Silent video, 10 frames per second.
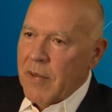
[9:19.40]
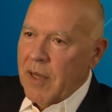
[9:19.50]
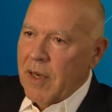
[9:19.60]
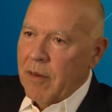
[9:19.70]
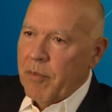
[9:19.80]

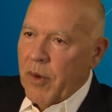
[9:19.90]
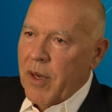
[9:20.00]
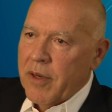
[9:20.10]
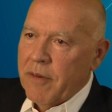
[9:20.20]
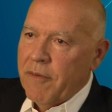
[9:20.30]
in a
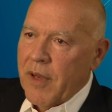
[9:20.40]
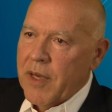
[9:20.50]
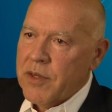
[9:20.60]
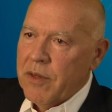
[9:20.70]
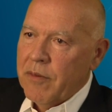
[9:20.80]
productive
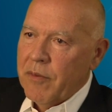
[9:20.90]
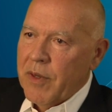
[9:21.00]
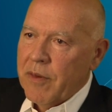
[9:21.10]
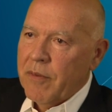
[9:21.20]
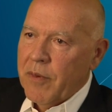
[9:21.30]
fashion with,